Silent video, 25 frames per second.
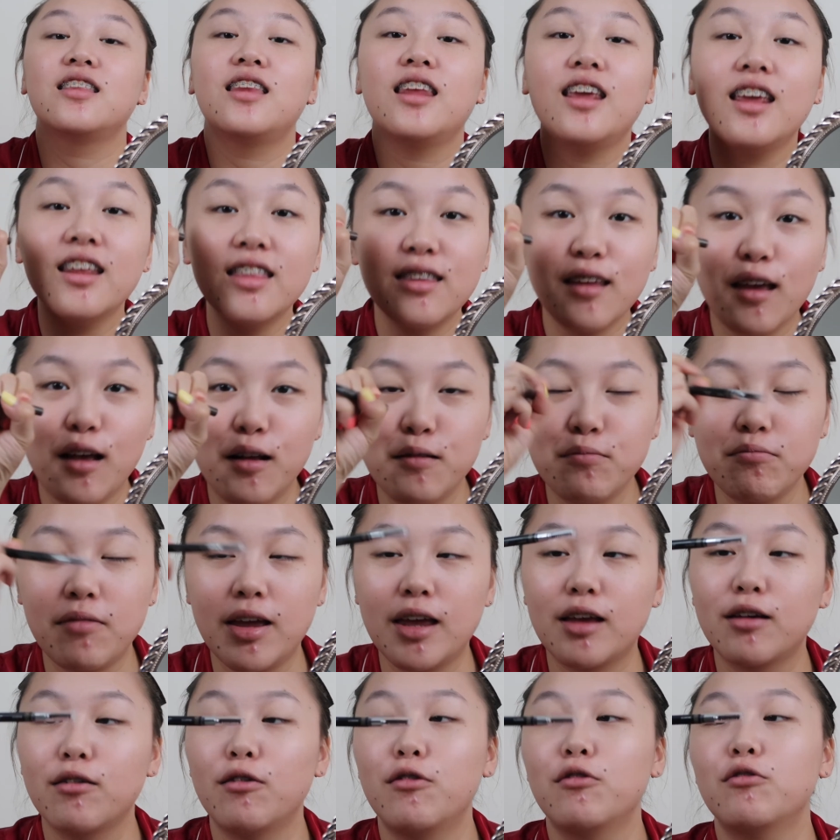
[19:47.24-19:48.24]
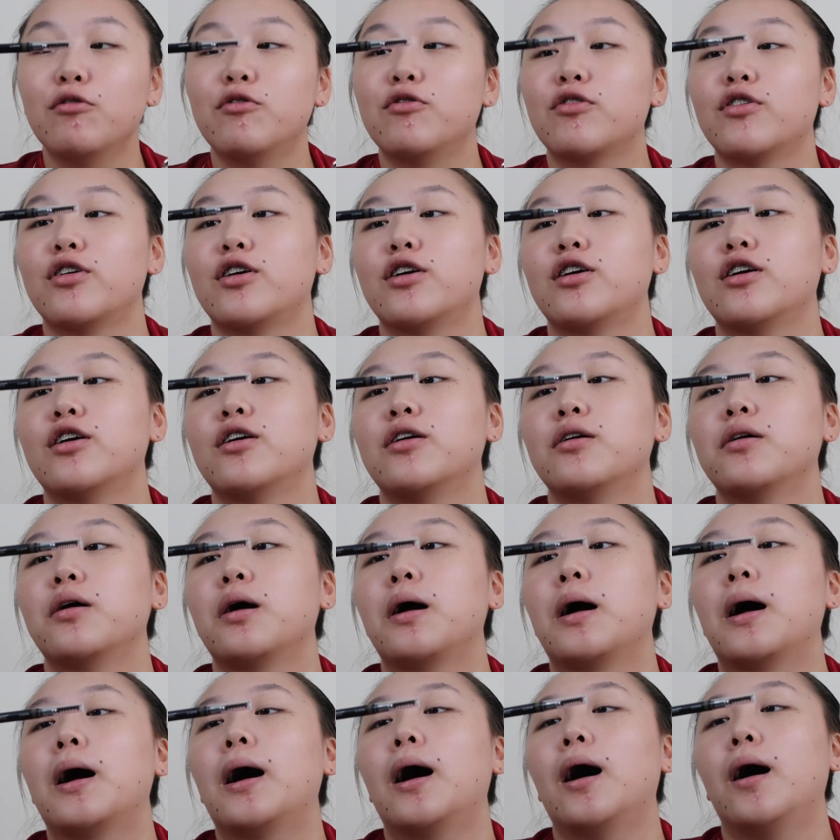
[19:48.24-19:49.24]
Detail Makeover
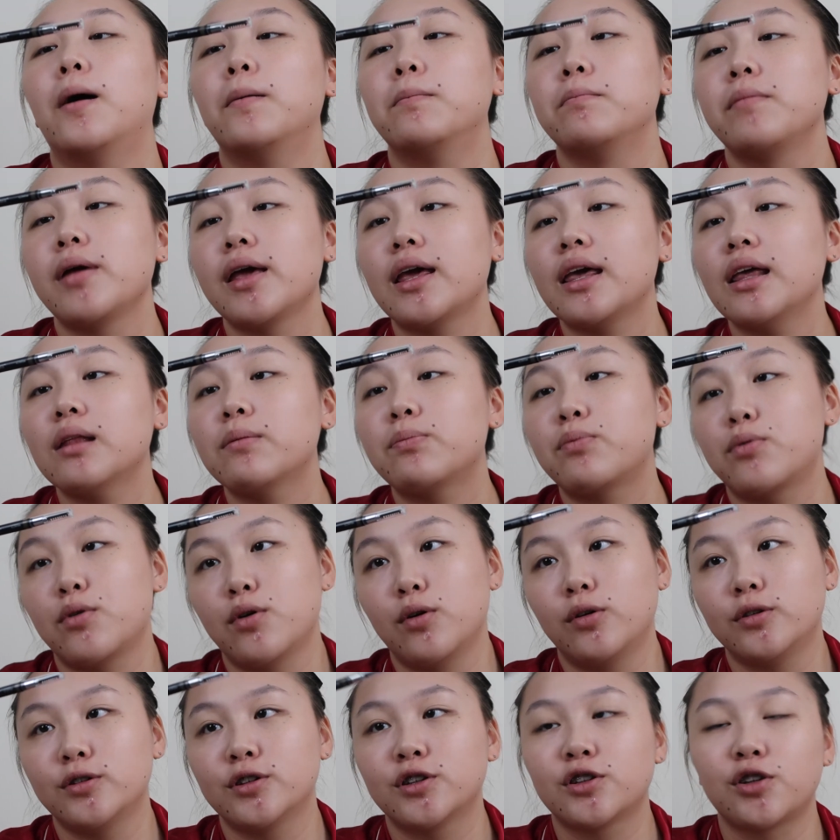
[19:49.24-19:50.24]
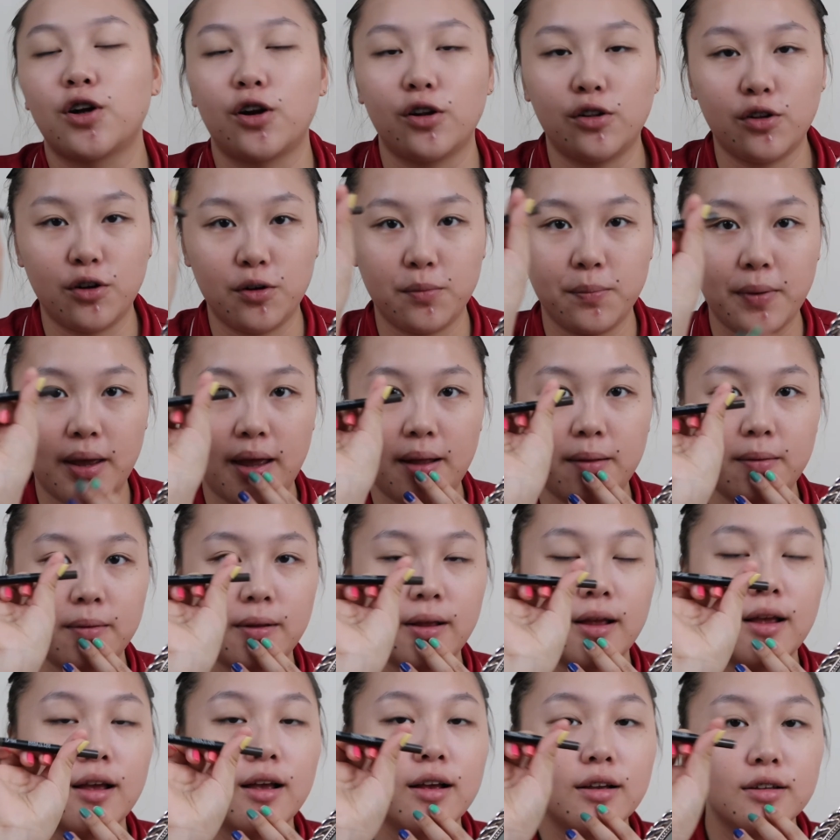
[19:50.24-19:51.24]
Make It Pro Starter Pen.
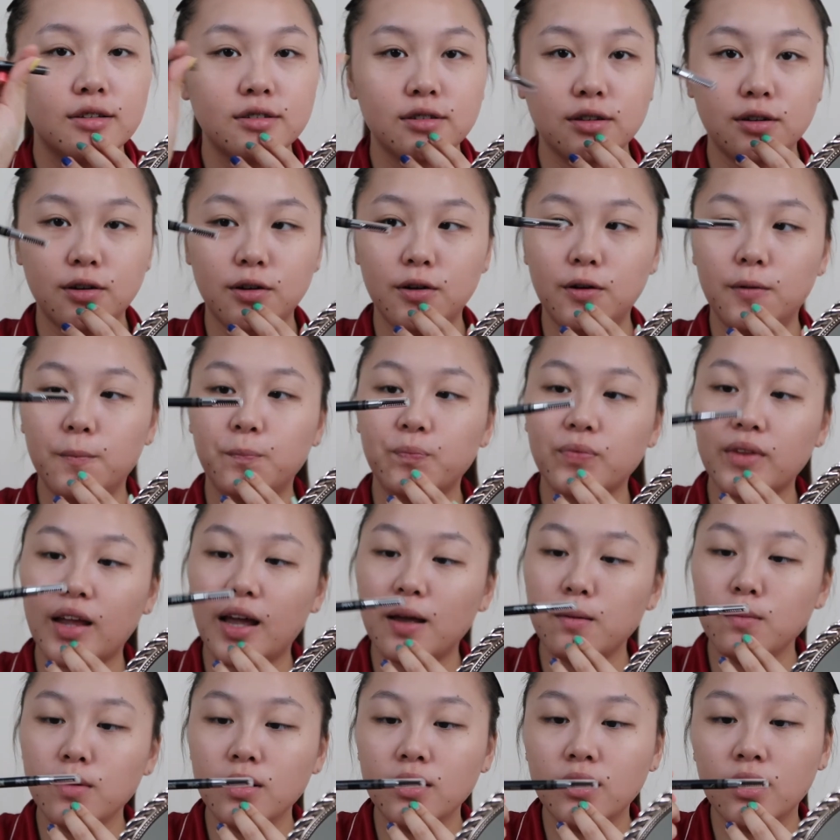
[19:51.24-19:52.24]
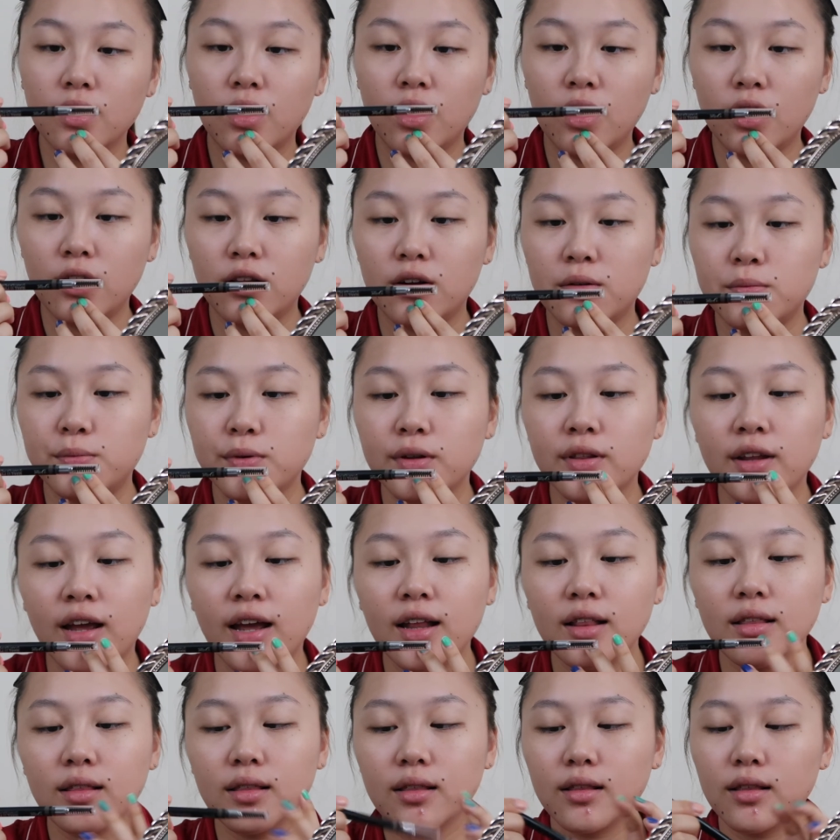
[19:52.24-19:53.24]
So I'm in the color
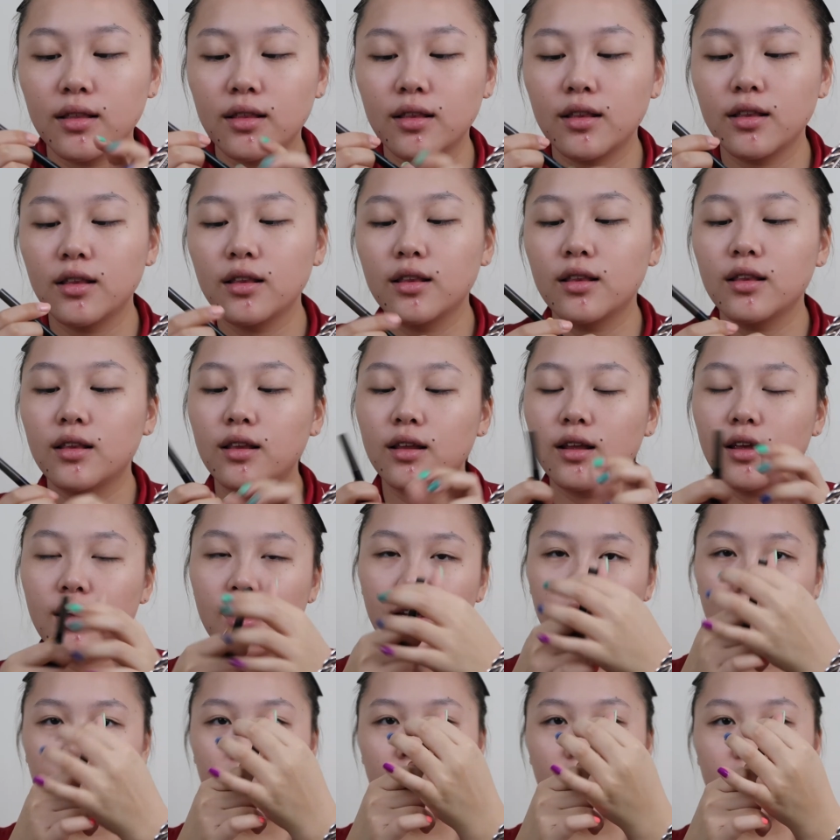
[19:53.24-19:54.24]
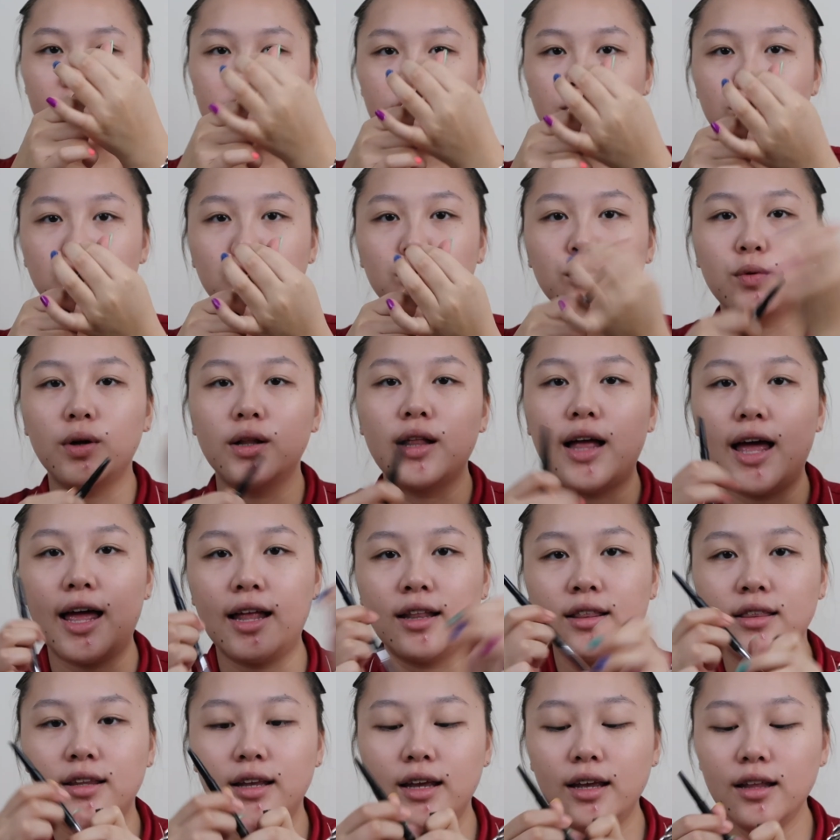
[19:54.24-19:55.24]
brunette. It's dual
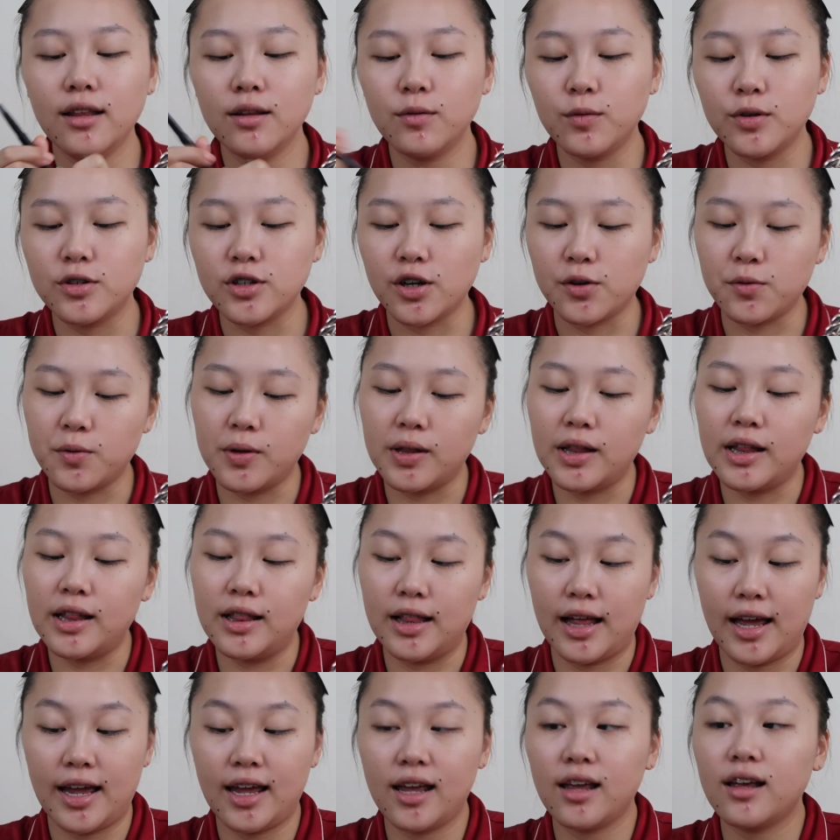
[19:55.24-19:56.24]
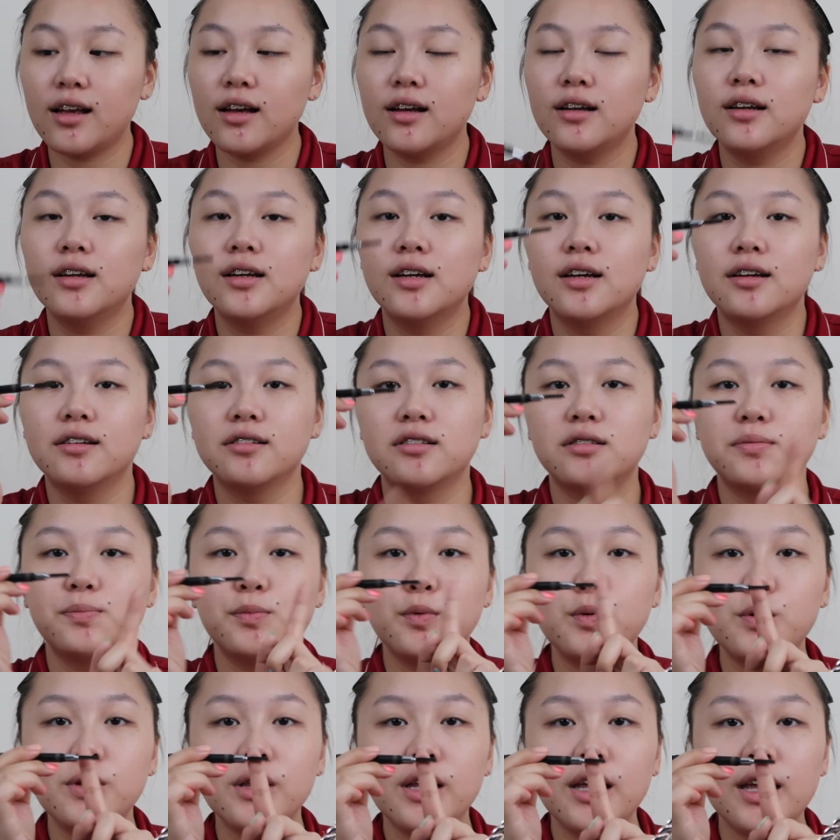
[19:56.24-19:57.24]
ended, which I really like.
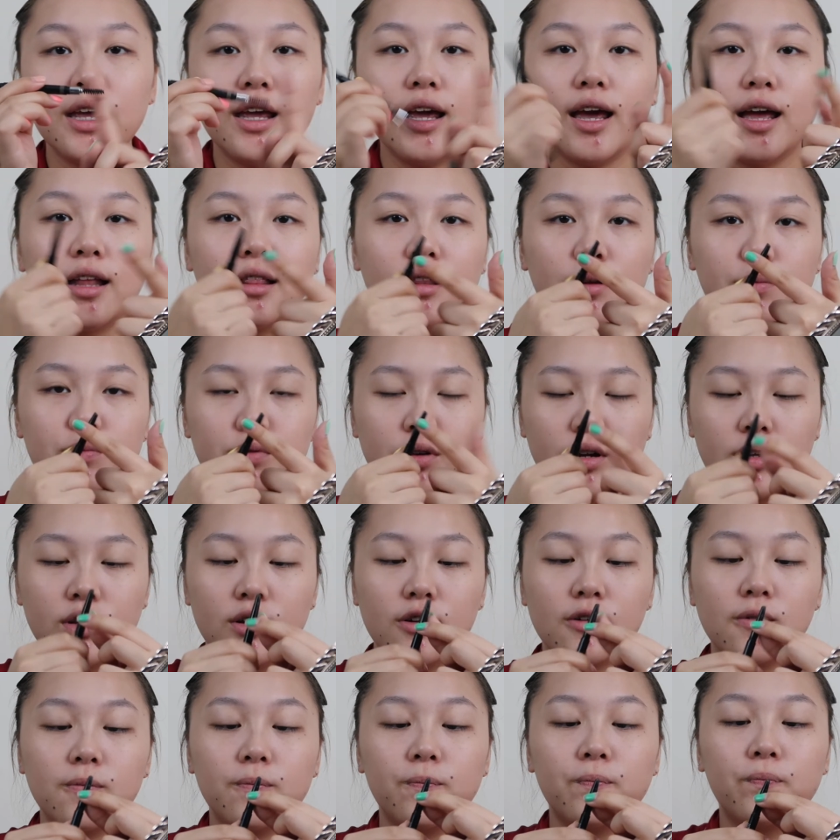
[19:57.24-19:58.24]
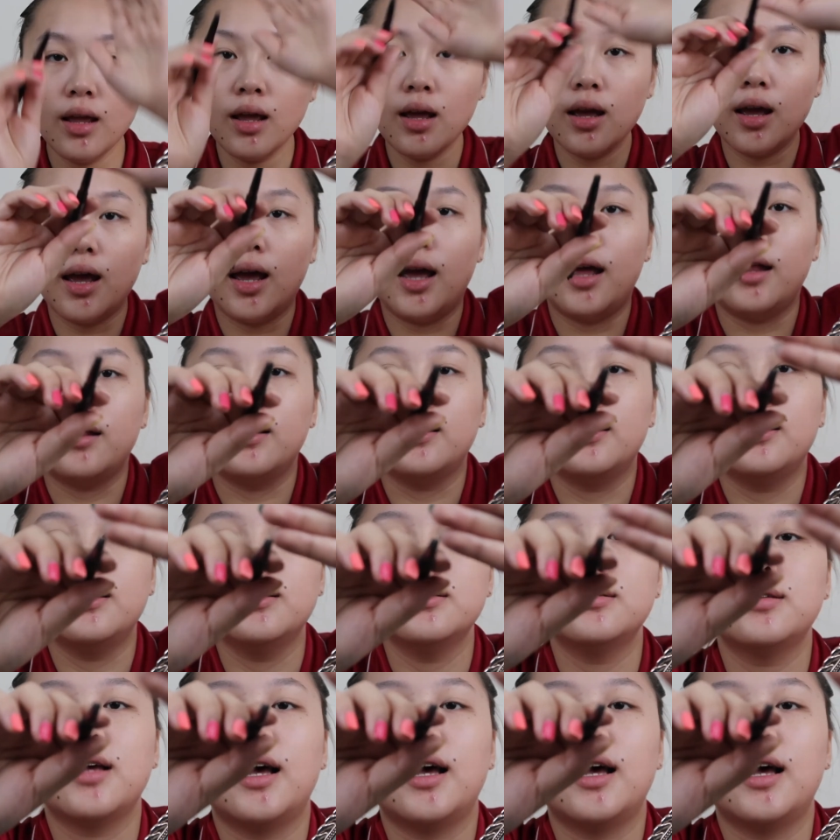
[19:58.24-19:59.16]
Spoolie and the product. And this